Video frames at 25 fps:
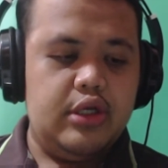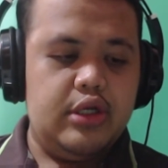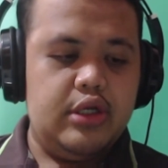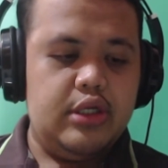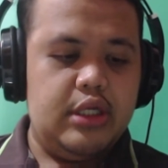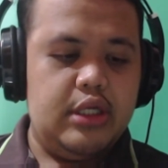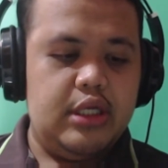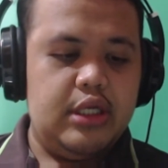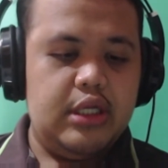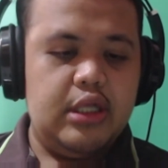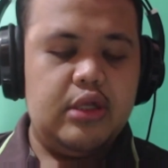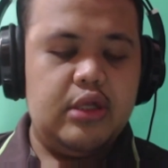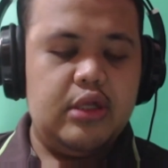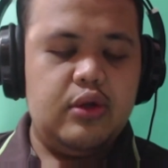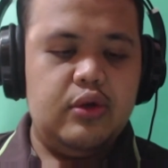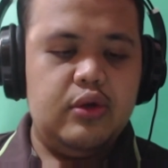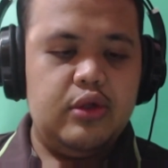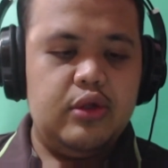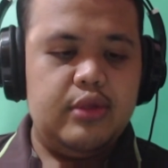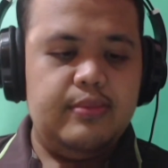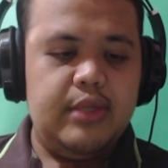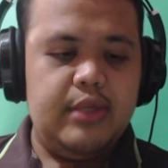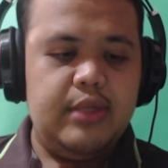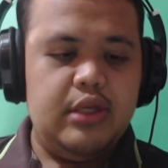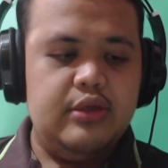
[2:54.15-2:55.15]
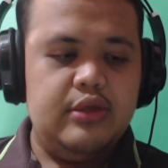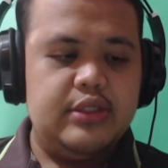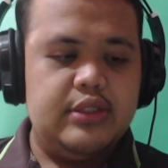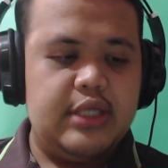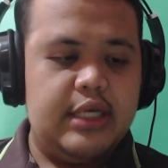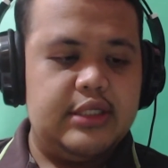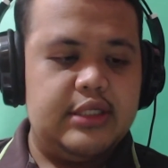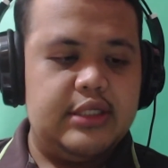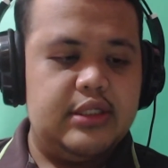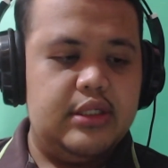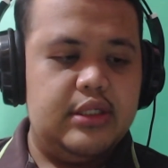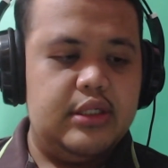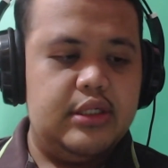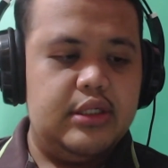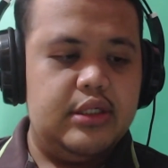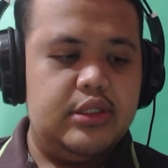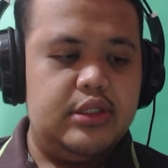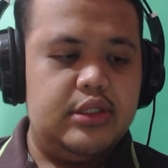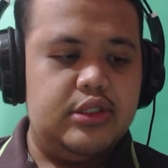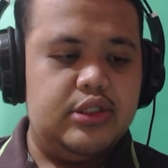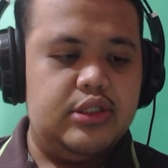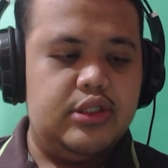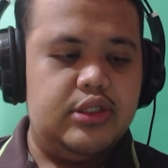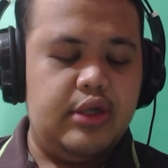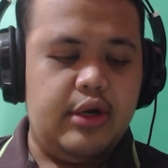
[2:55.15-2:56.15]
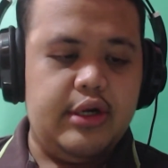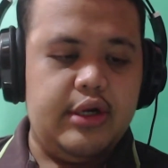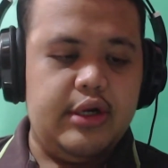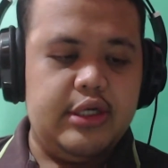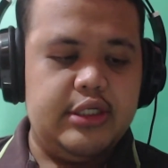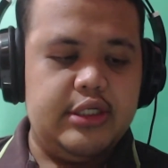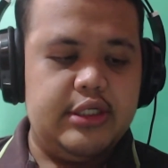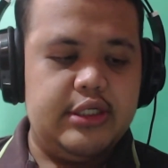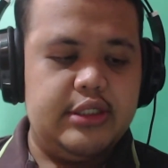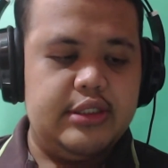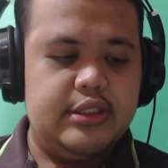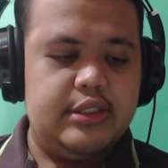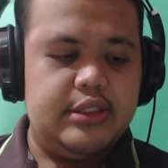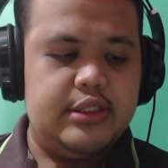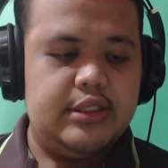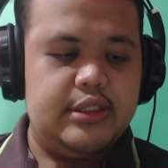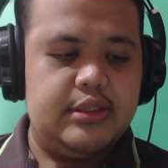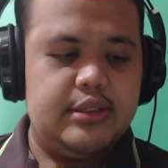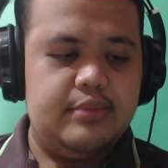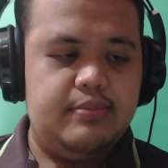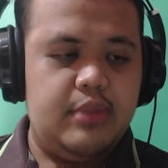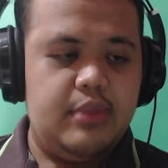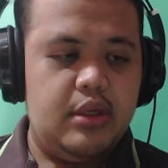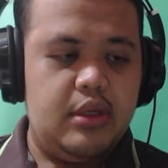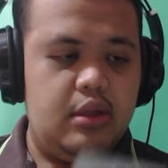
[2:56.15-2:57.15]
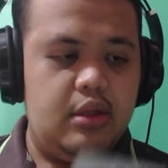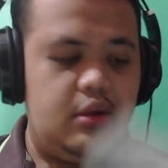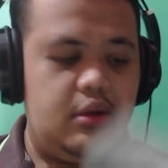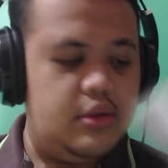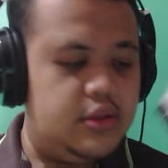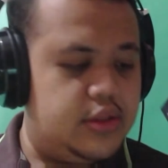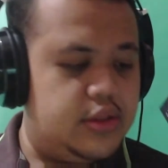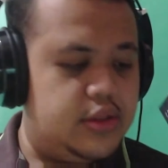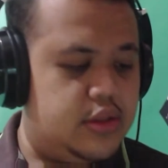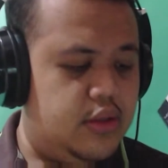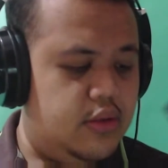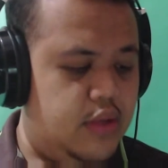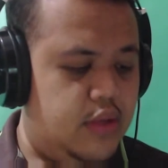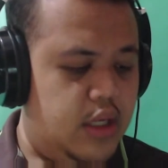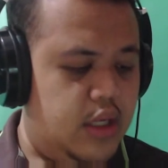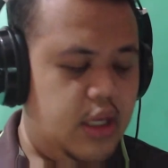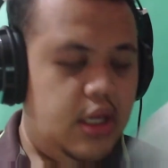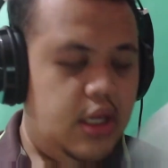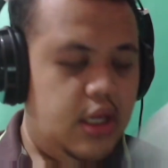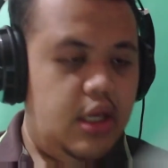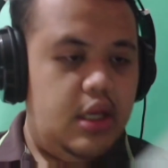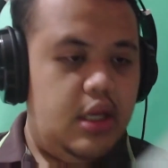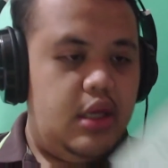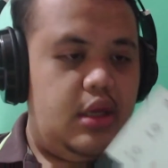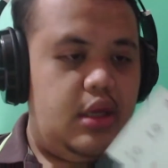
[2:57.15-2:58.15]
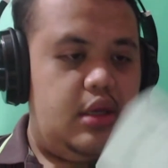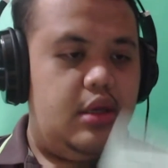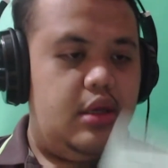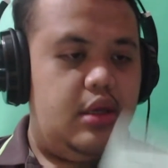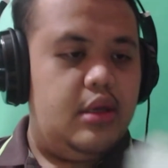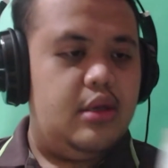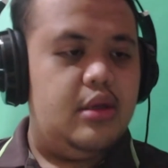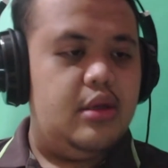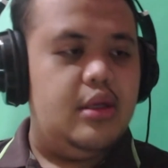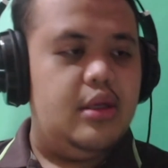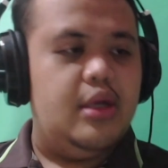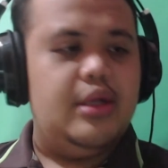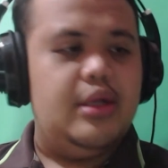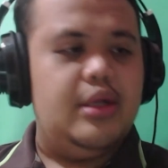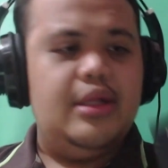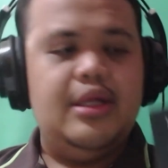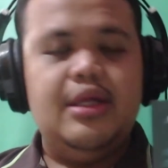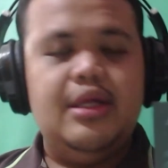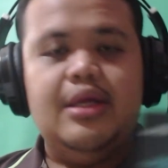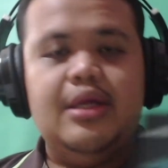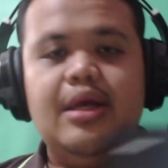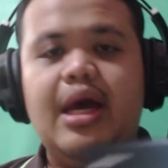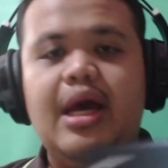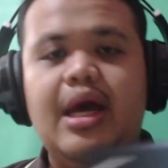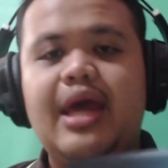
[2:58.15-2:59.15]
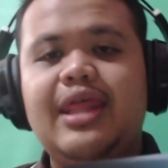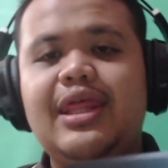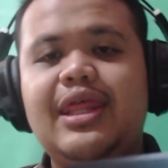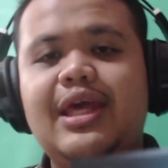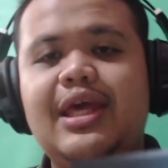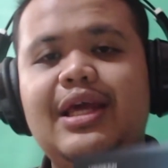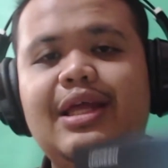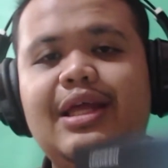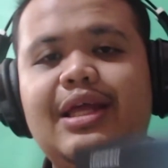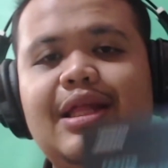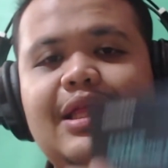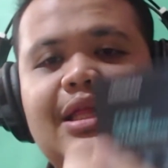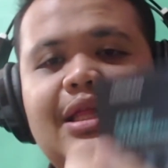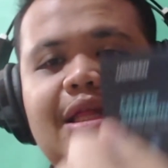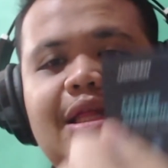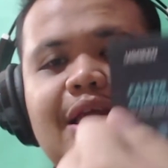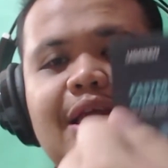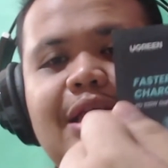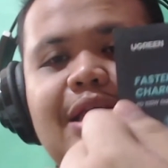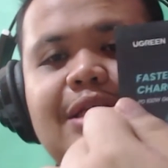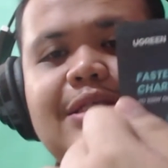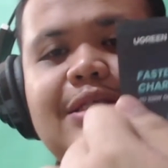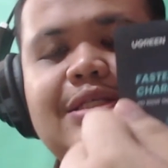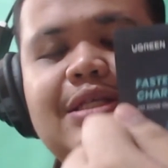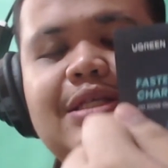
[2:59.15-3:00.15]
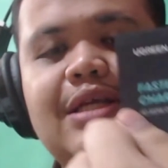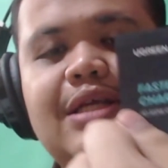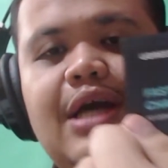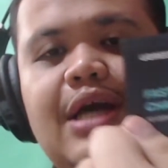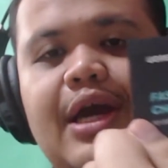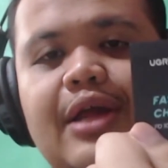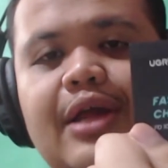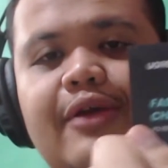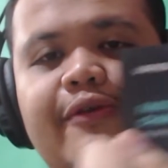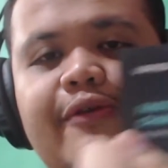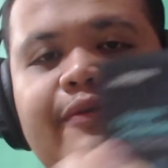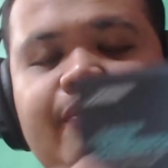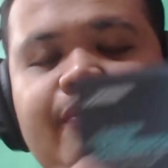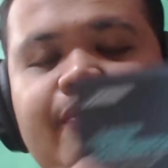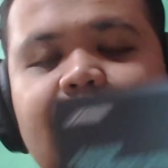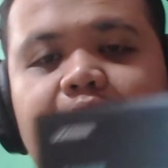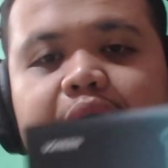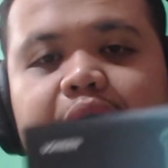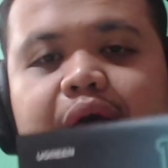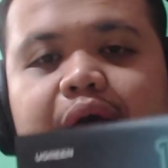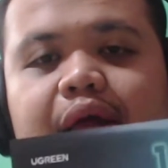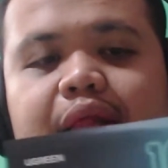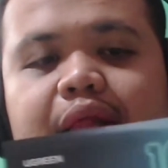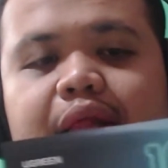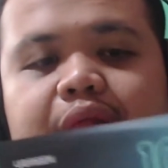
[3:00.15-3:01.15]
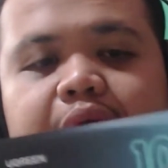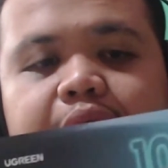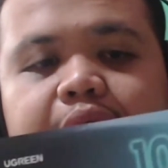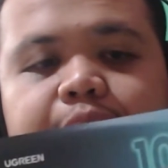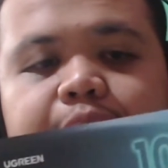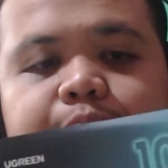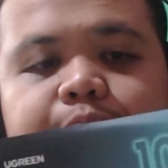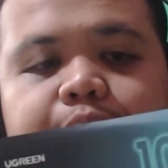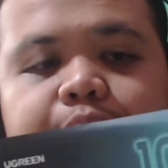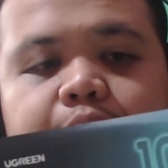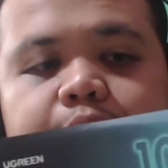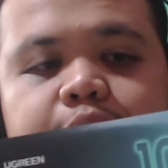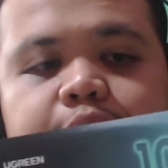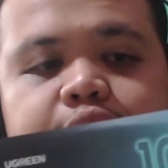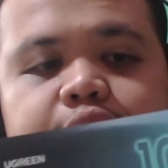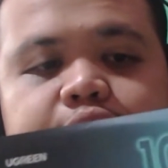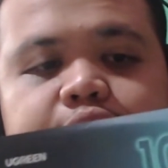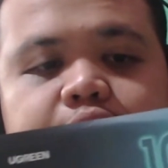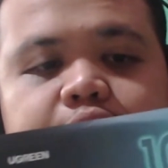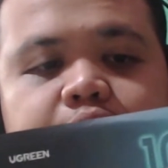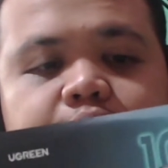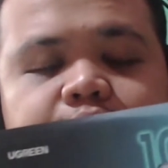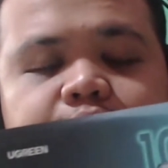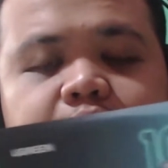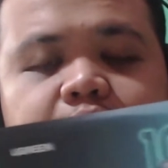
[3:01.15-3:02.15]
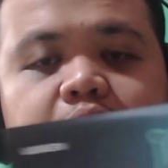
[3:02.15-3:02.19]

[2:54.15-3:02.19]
It could be used as the charging speed also. I think that is kind of their promotion of it.